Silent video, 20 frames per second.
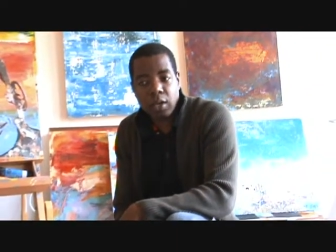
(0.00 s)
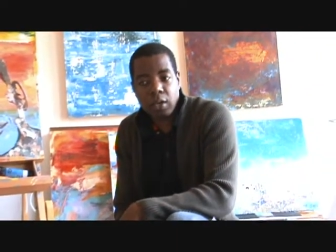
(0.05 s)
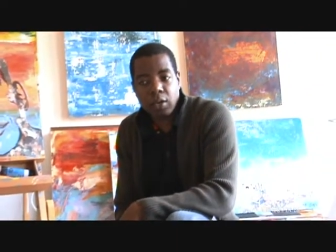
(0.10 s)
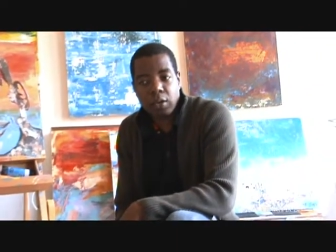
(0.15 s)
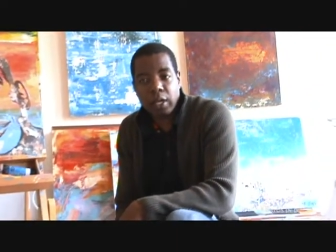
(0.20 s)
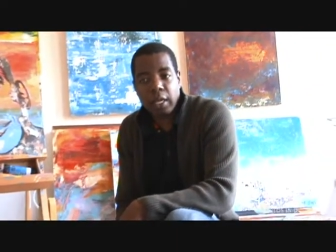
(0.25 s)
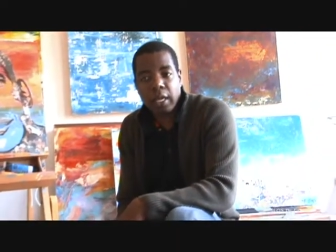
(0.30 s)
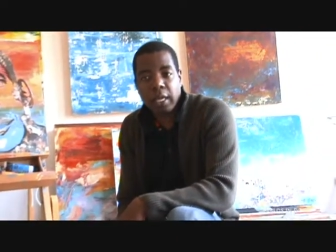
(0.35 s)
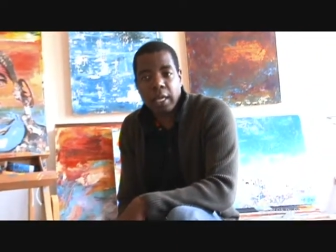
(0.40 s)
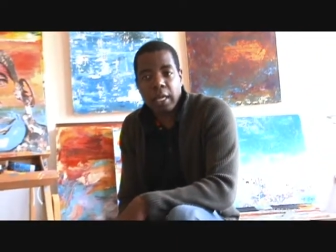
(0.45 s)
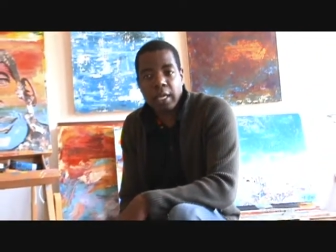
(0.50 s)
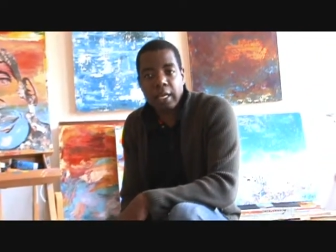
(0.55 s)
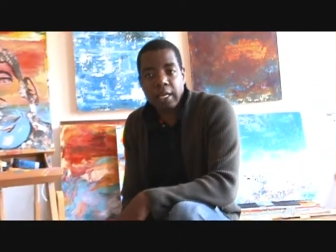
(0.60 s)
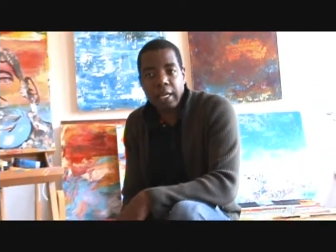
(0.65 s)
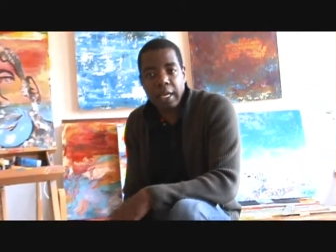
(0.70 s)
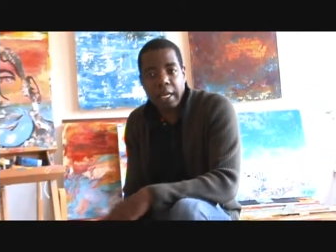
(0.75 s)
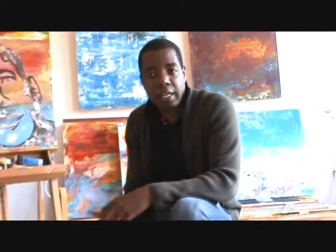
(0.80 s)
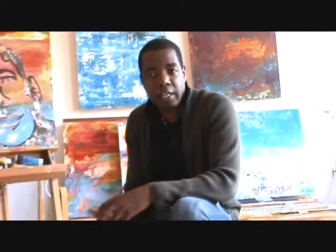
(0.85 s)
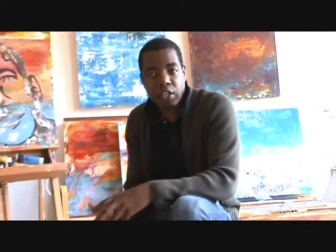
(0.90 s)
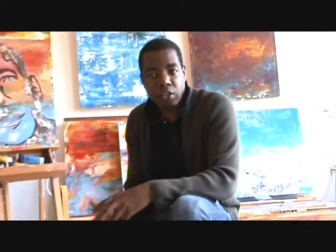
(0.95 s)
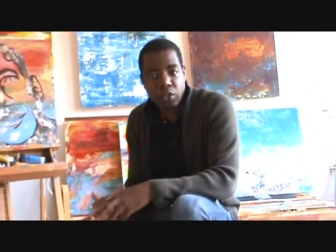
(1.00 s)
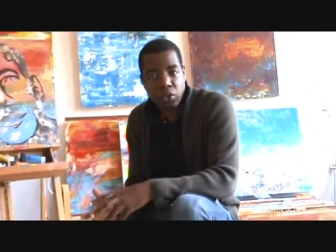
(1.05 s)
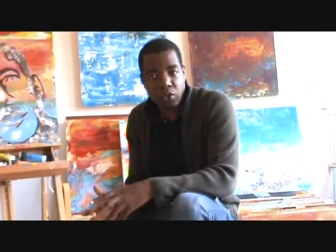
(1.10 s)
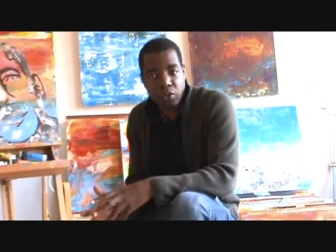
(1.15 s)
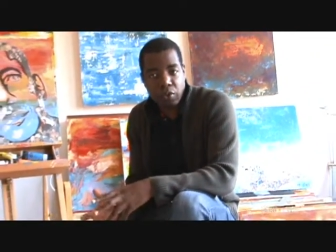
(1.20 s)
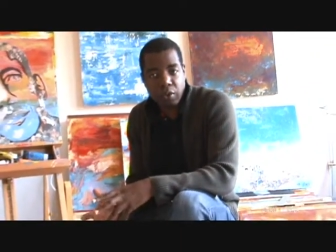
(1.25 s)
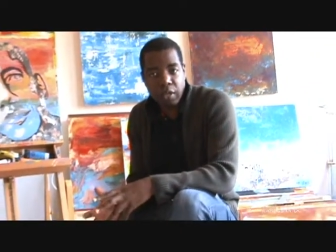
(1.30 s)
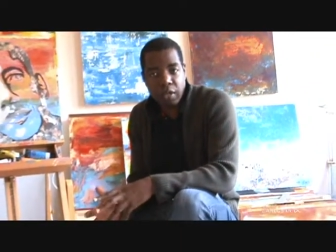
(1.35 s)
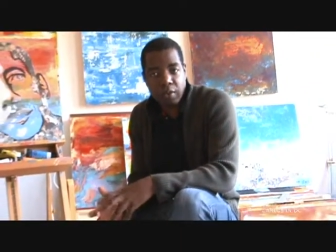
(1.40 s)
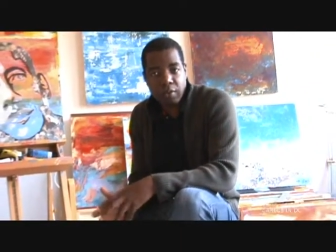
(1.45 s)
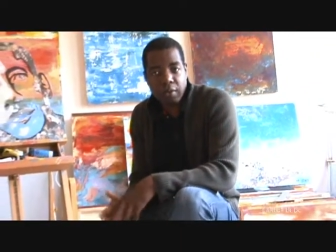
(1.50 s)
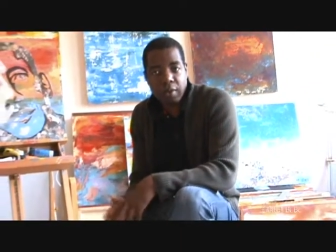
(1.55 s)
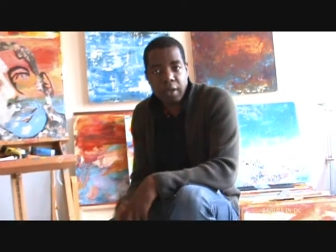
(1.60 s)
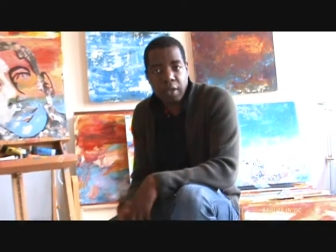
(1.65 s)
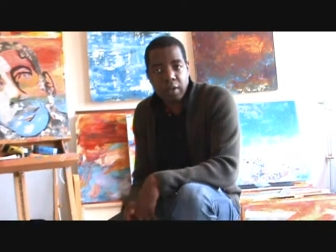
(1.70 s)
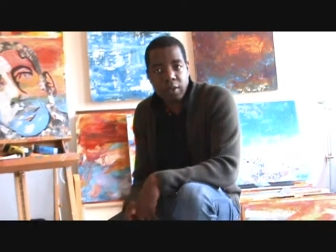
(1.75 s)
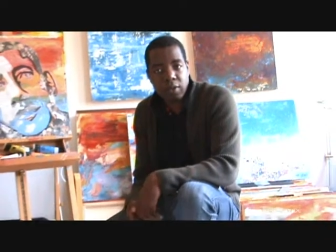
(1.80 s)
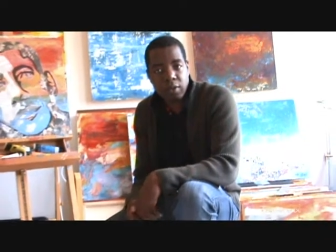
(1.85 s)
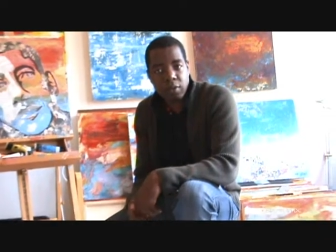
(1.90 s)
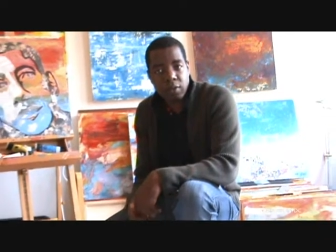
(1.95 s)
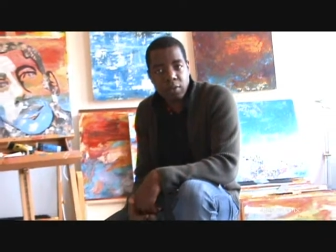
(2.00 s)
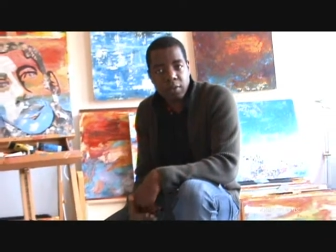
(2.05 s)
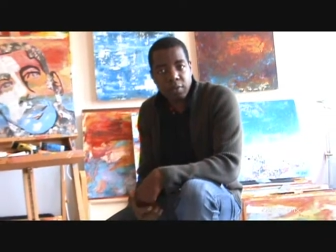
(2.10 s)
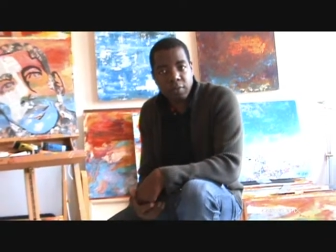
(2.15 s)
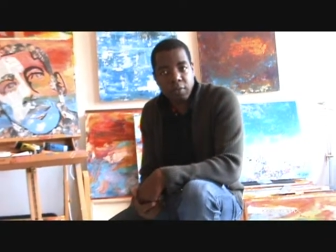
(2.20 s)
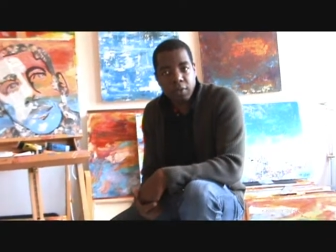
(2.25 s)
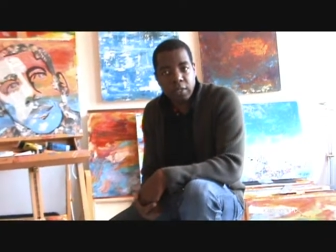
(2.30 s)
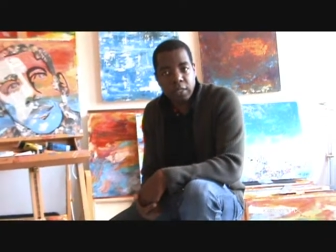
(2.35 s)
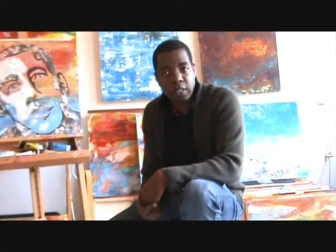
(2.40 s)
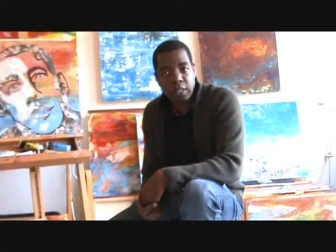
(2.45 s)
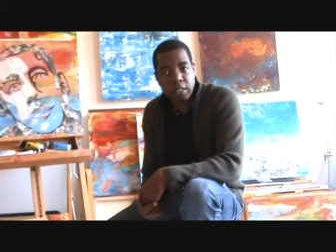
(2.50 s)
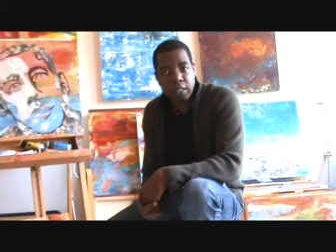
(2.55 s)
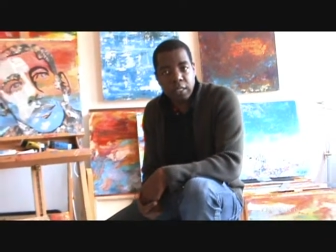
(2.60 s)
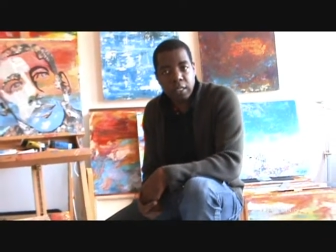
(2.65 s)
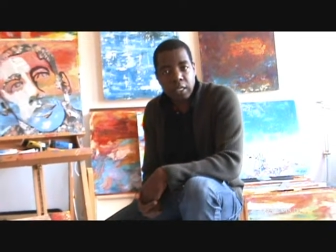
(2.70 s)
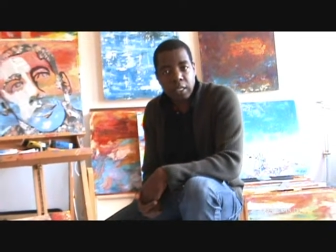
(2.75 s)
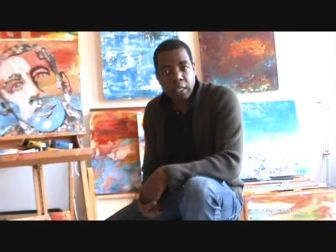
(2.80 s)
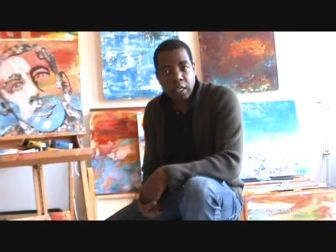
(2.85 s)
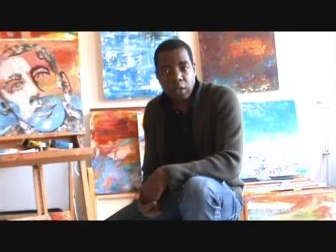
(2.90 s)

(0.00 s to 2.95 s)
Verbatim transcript: looking at that, the greenery and so forth.